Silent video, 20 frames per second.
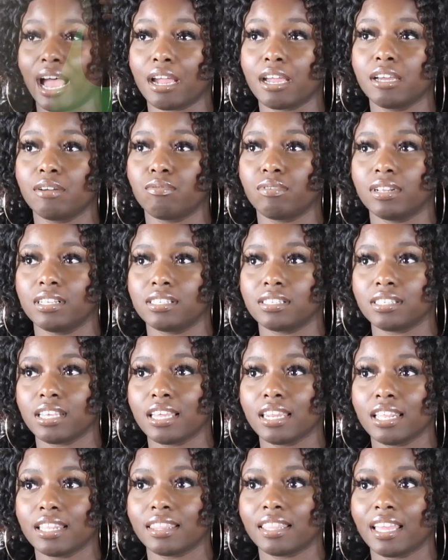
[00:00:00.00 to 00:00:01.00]
I couldn't really
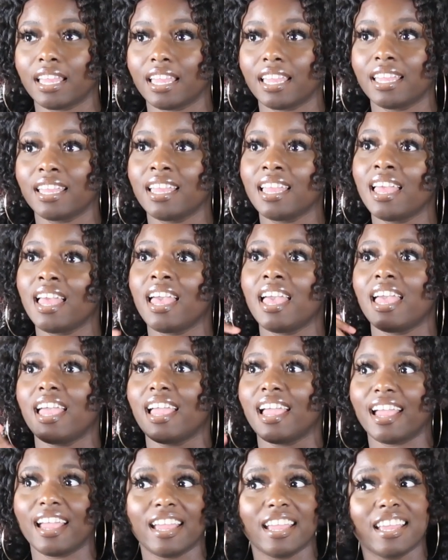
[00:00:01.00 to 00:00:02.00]
see anything,
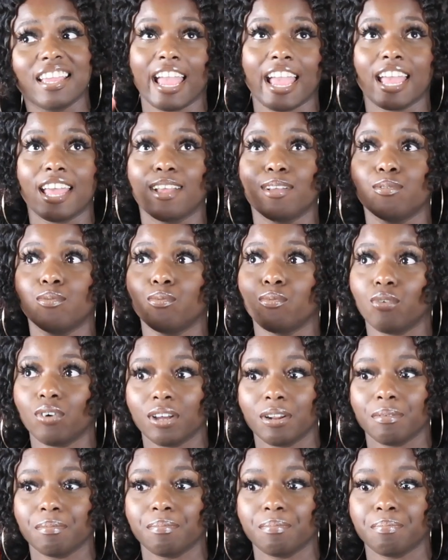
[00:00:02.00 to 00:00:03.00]
and gained
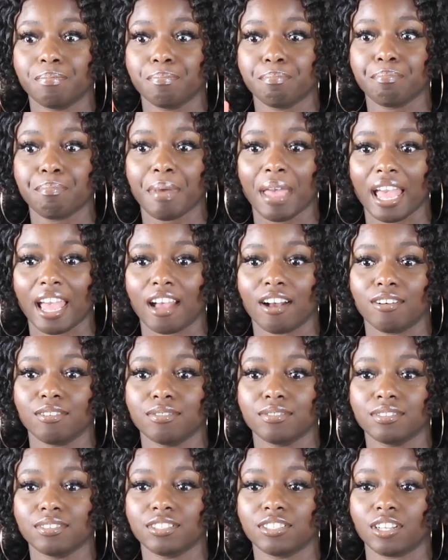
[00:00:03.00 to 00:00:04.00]
1
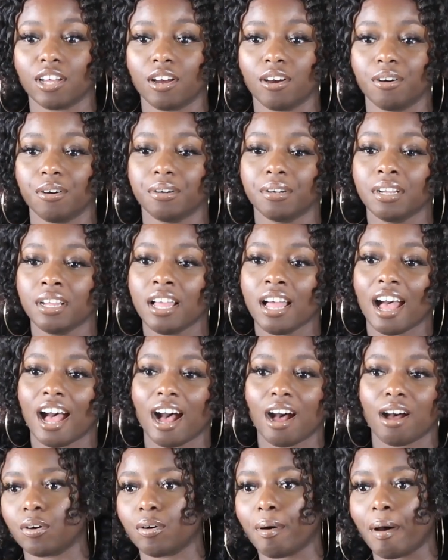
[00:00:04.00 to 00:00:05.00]
pound. So
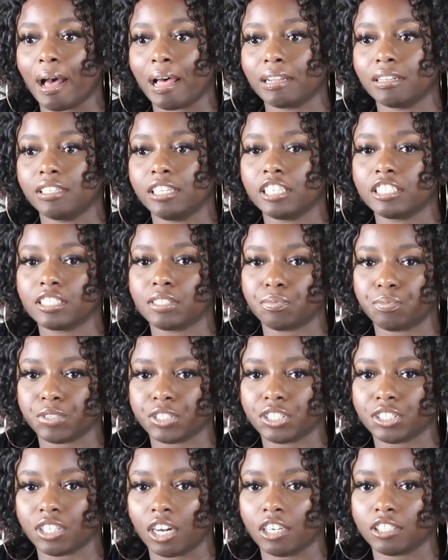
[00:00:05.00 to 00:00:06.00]
I did some
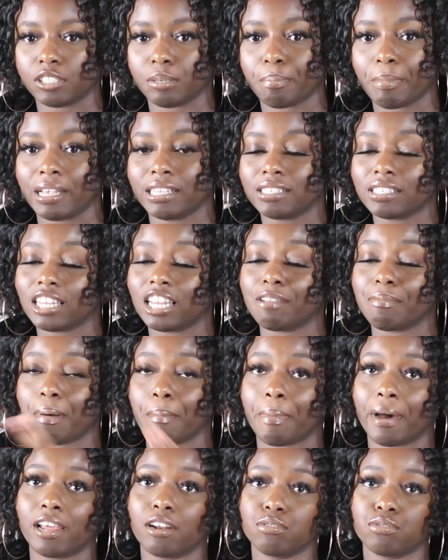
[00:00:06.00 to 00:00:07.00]
research, and basically
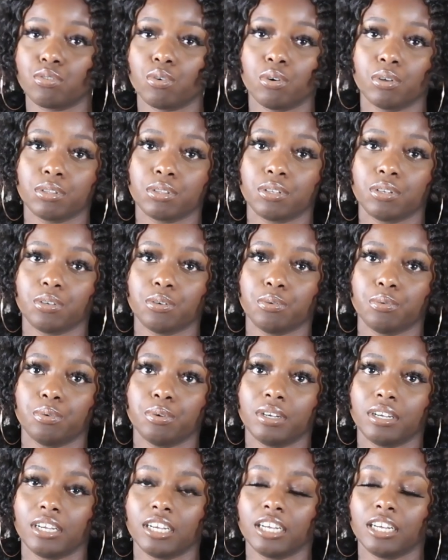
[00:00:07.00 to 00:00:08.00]
my body was going
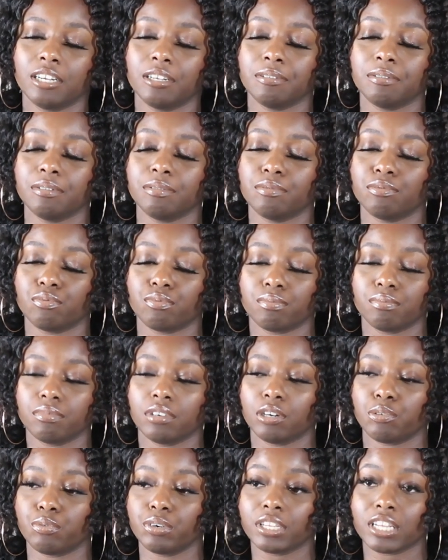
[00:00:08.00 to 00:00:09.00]
through a
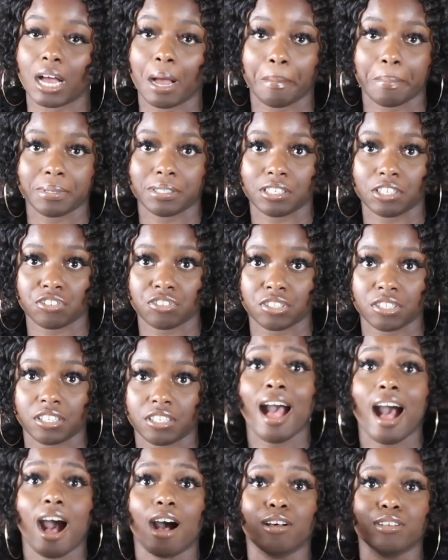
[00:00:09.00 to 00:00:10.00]
recomposition.
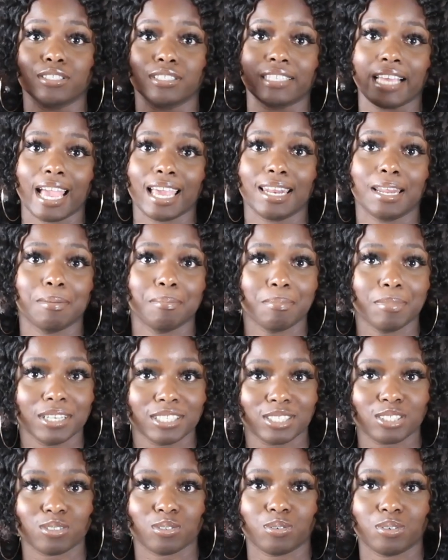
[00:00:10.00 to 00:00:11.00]
I was gaining
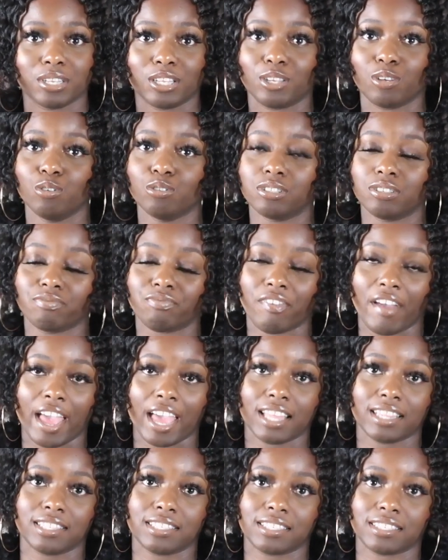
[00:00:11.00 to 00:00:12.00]
muscle and losing
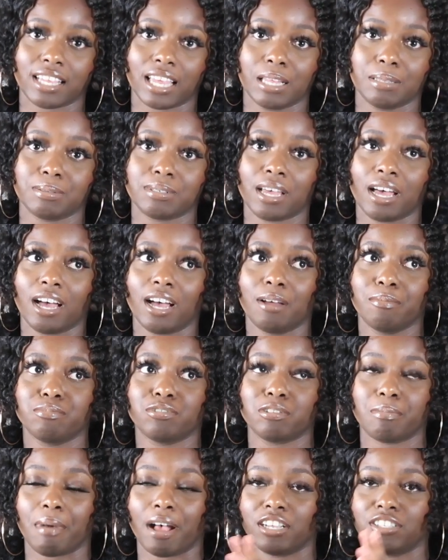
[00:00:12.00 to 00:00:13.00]
fat at the same time,
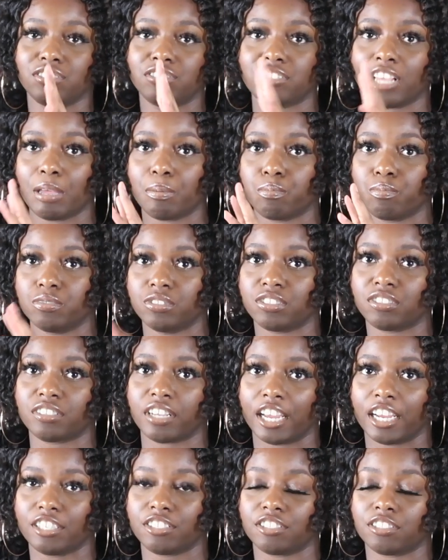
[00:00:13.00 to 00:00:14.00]
so my shape was
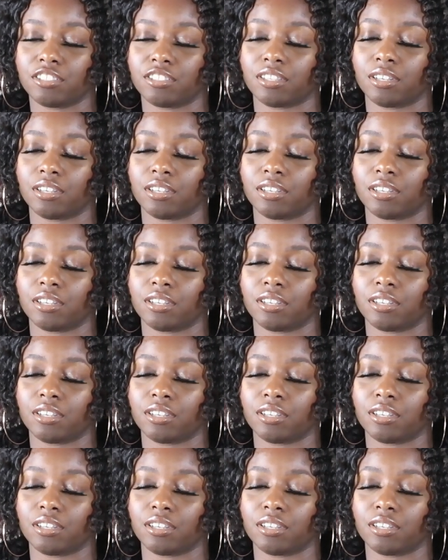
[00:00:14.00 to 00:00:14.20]
changing.